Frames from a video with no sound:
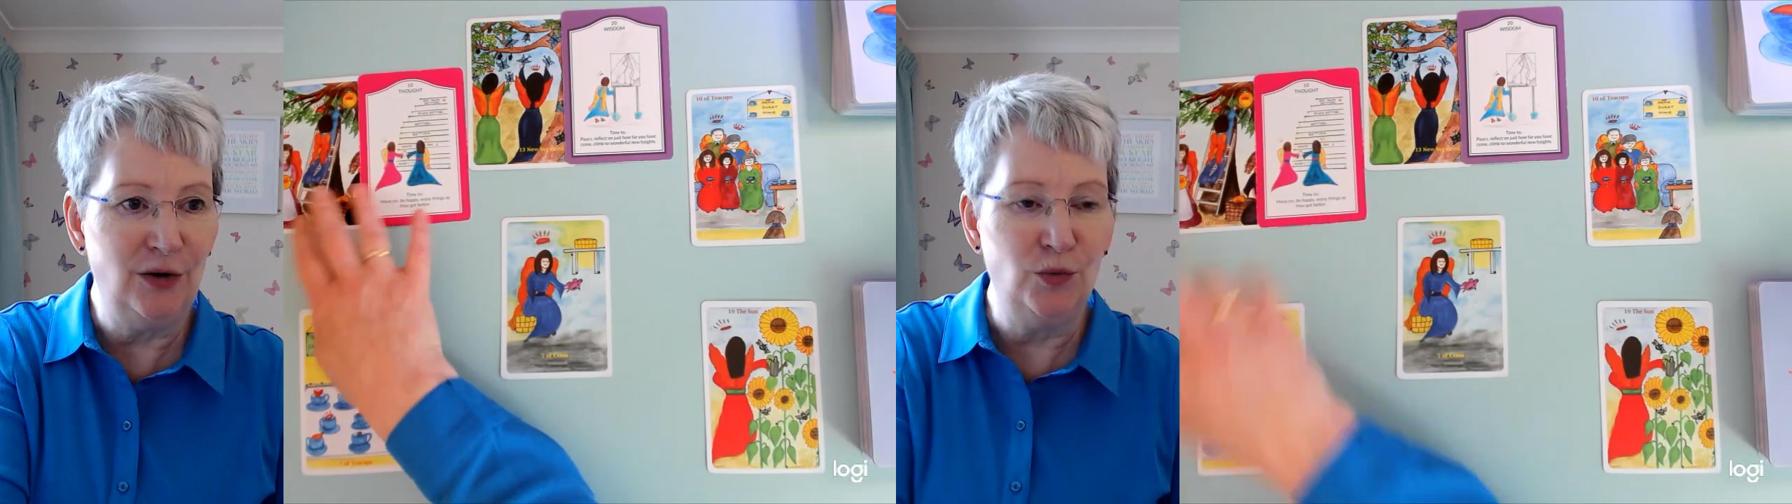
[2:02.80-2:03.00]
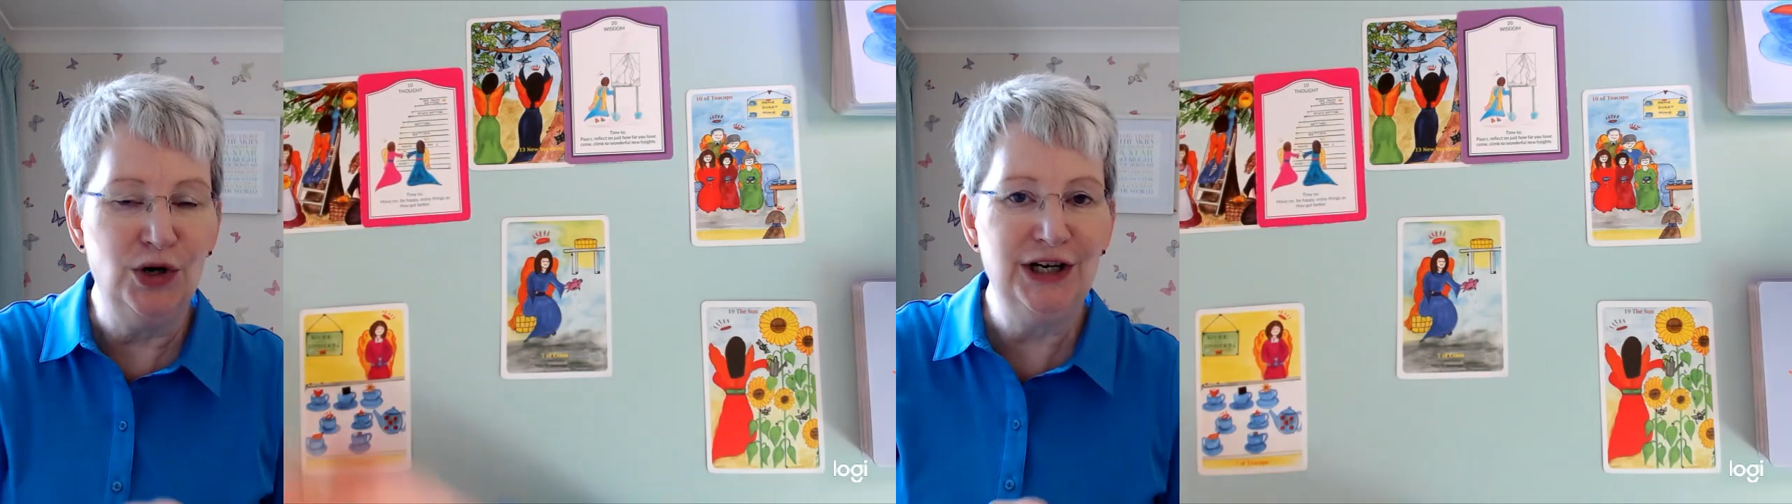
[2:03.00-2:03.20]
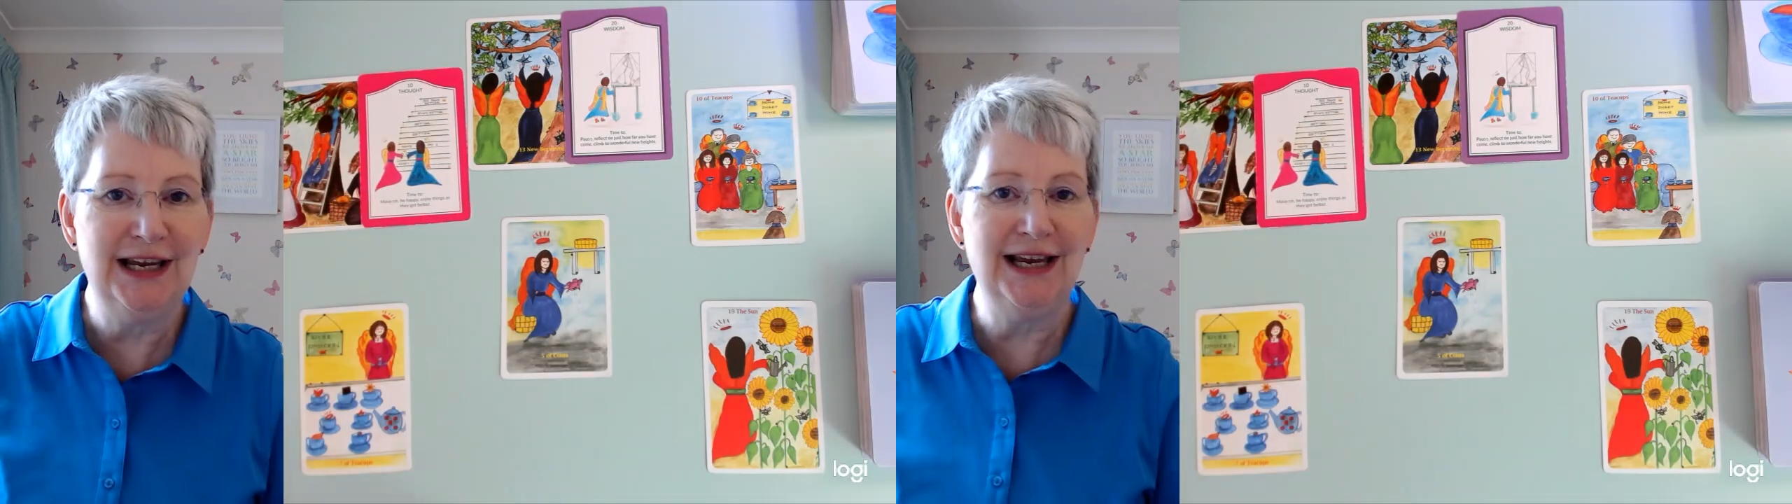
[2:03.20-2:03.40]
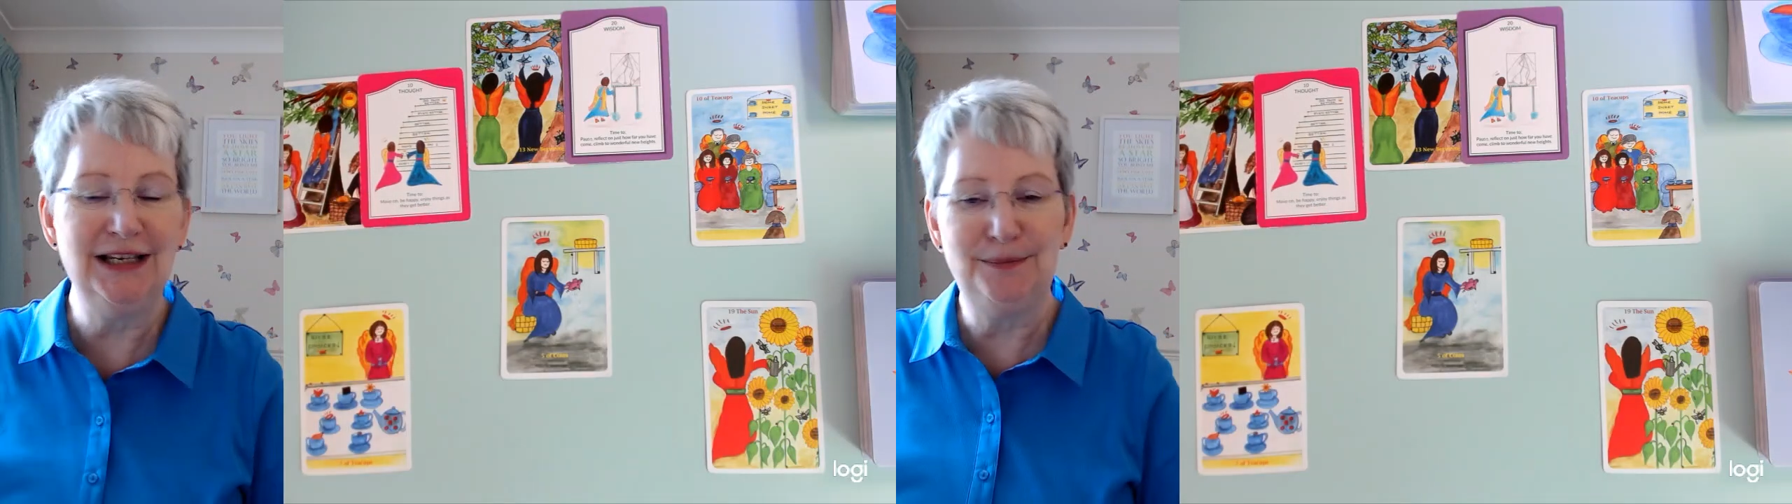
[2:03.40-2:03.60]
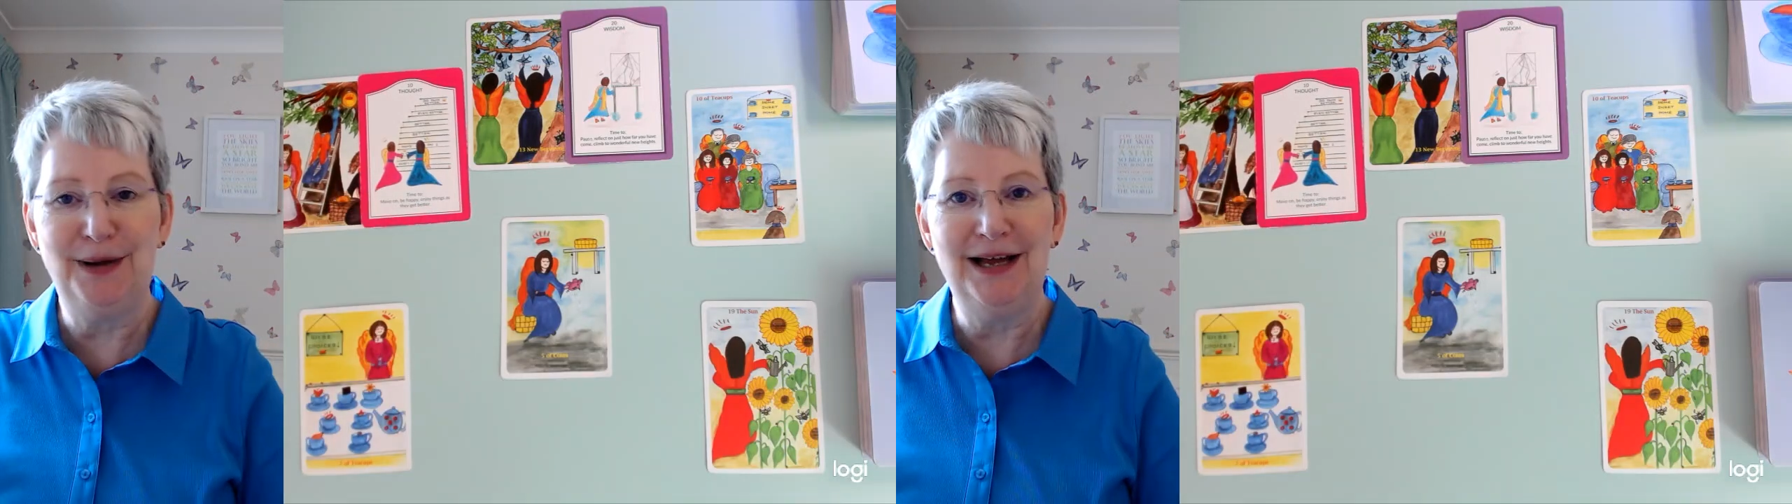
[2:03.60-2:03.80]
working
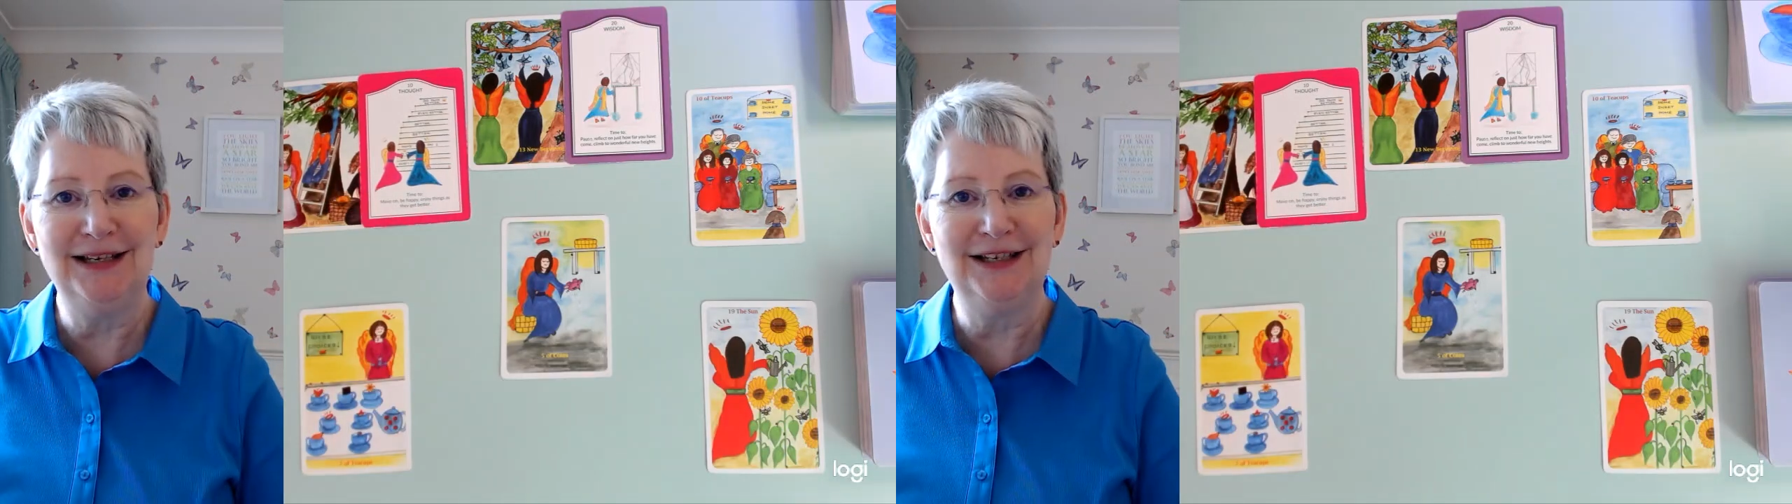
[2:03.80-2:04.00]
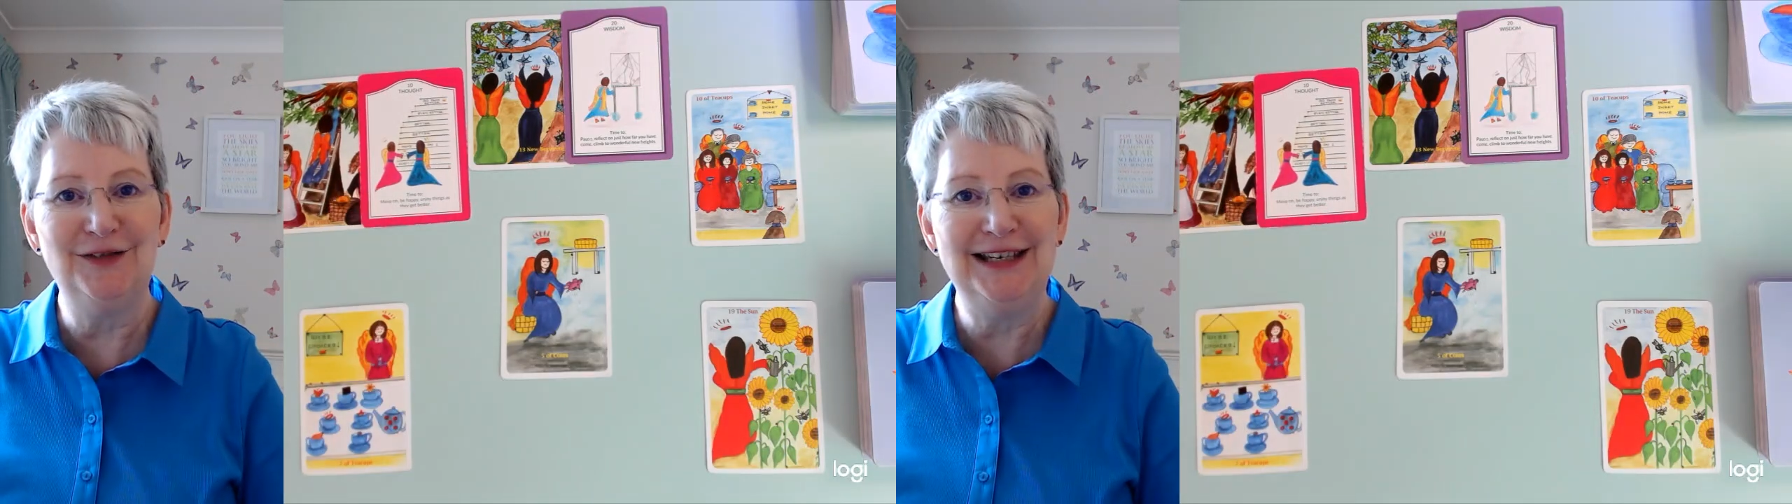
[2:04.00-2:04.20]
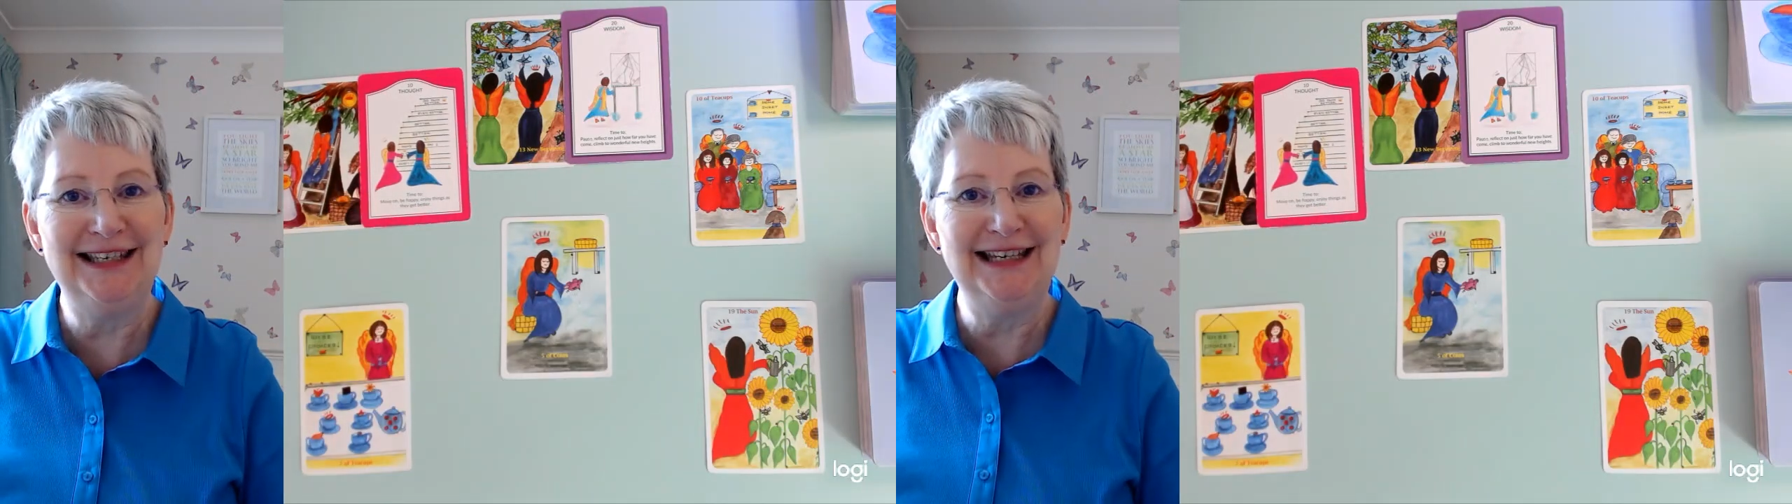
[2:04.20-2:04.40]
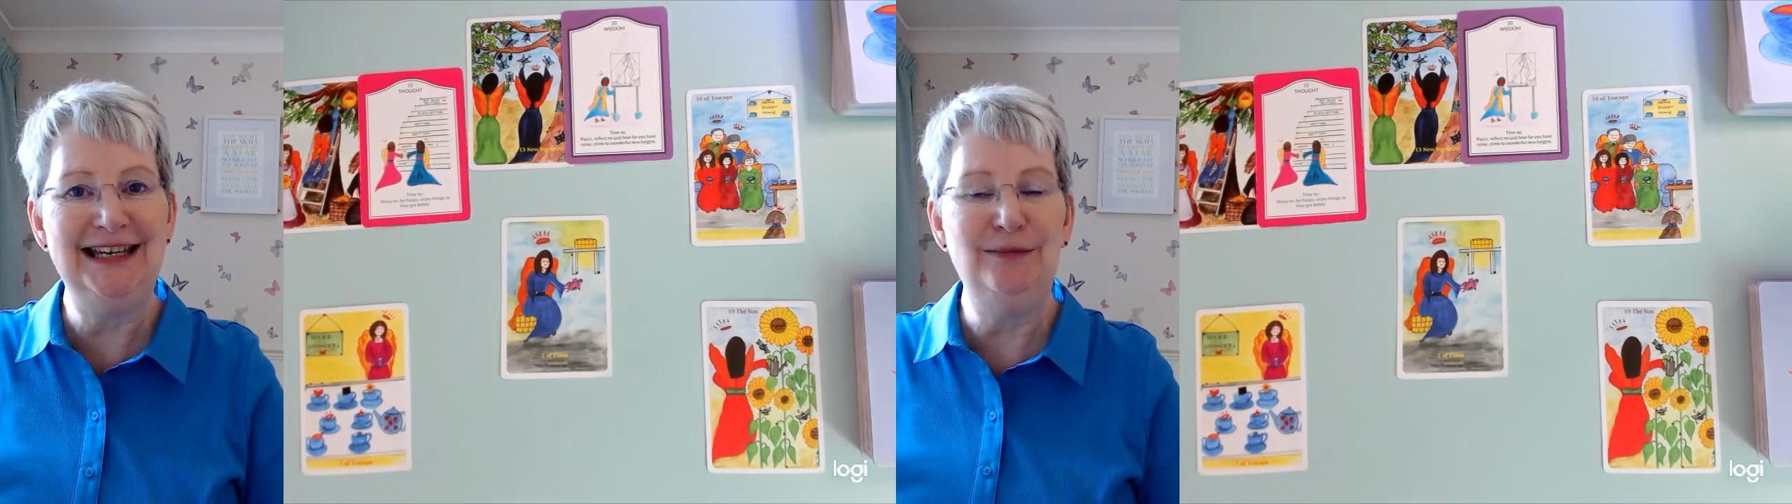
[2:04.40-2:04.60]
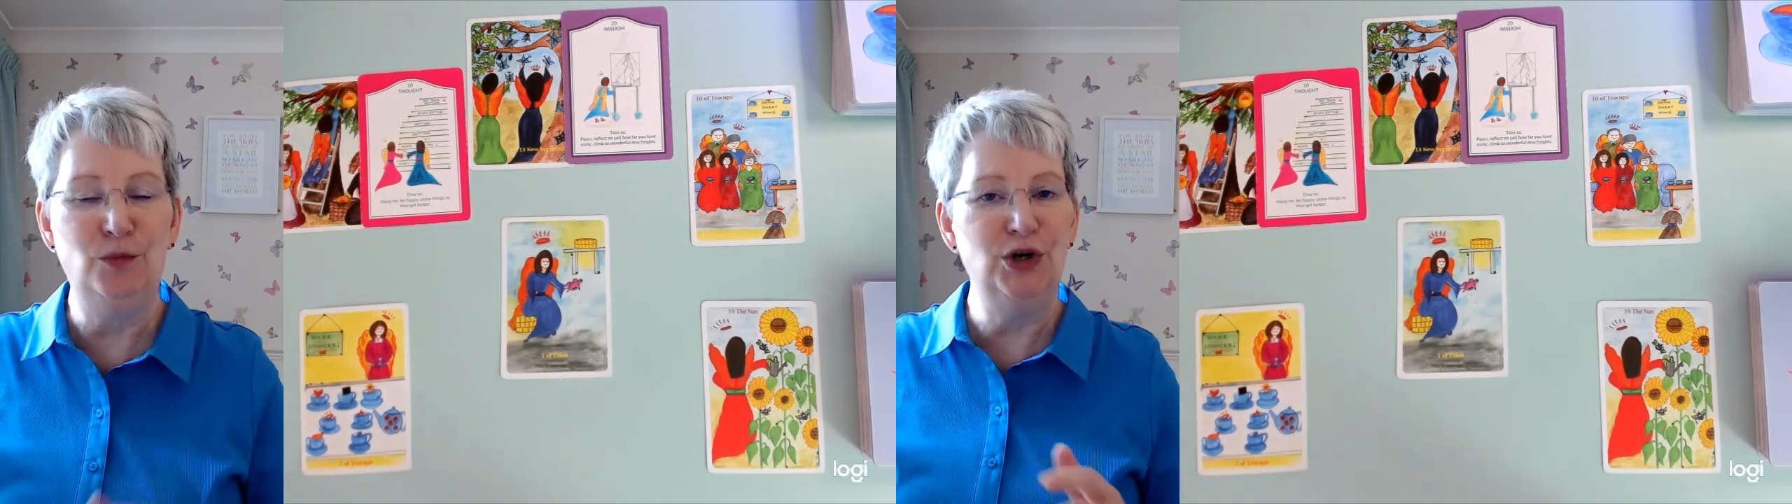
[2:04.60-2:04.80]
as part of a team,